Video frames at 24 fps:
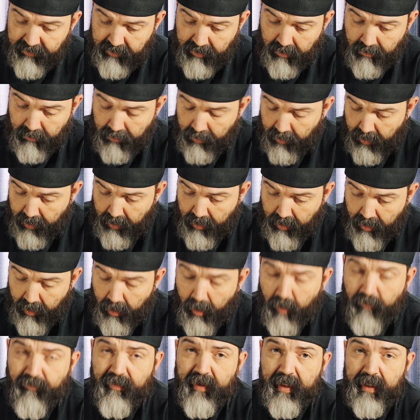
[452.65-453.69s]
So
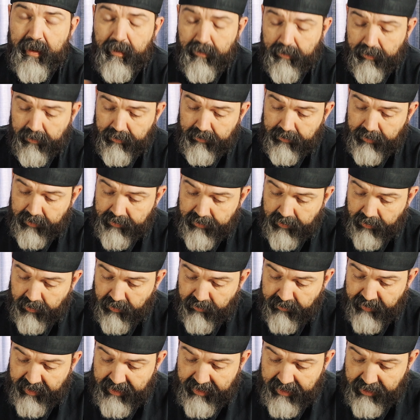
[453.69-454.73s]
hopefully that's not
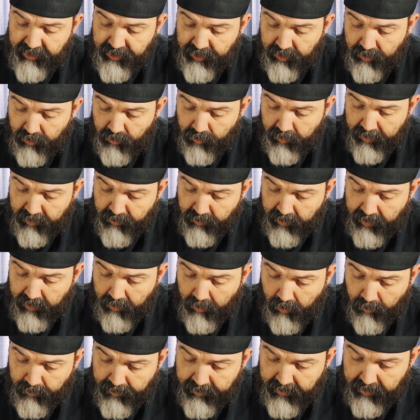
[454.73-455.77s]
gonna be an issue when we
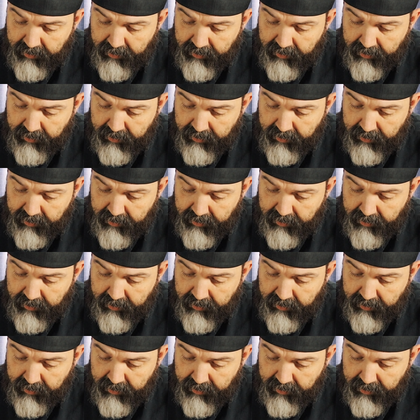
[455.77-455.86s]
open